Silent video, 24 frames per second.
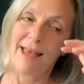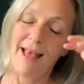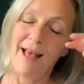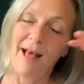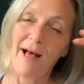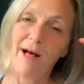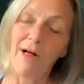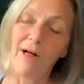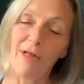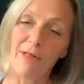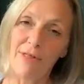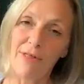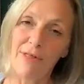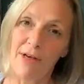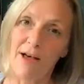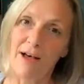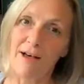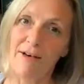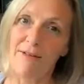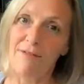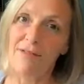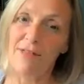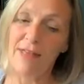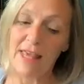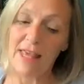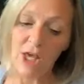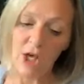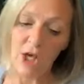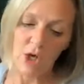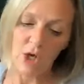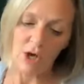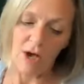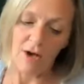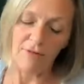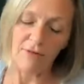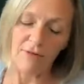health of
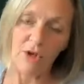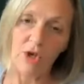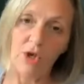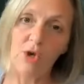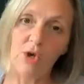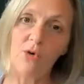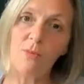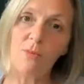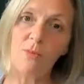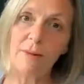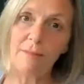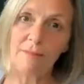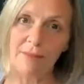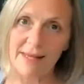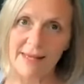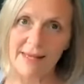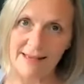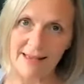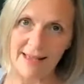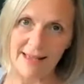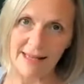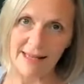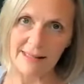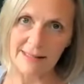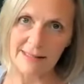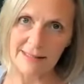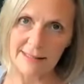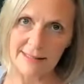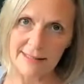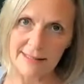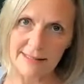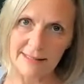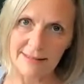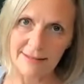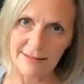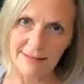human
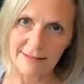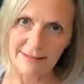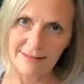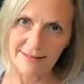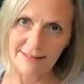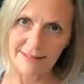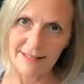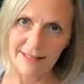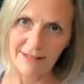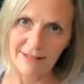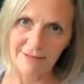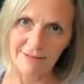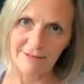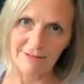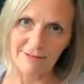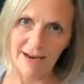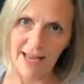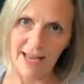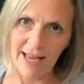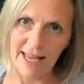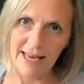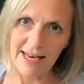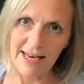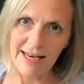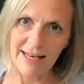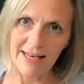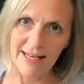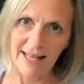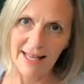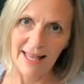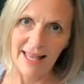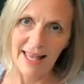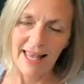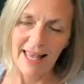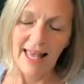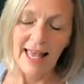beings, right,
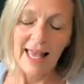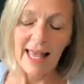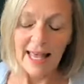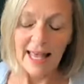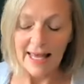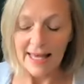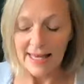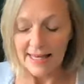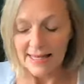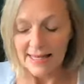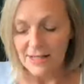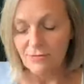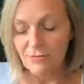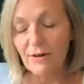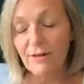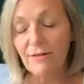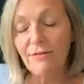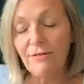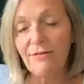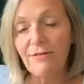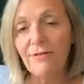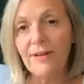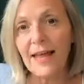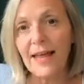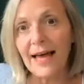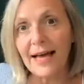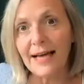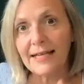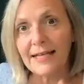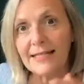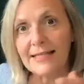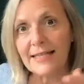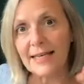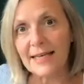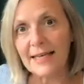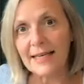is
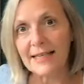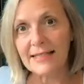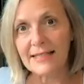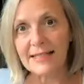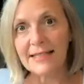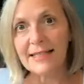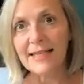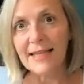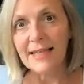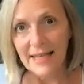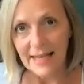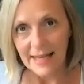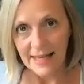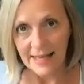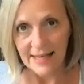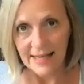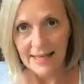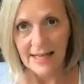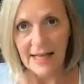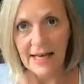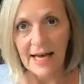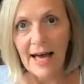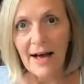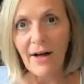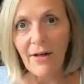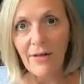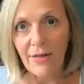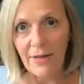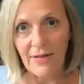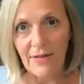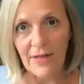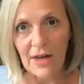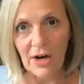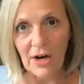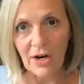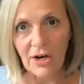reflected in the health
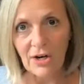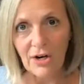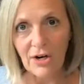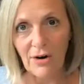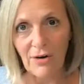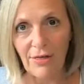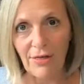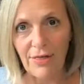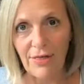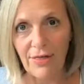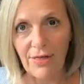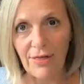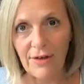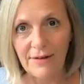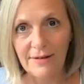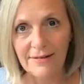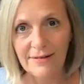of the earth,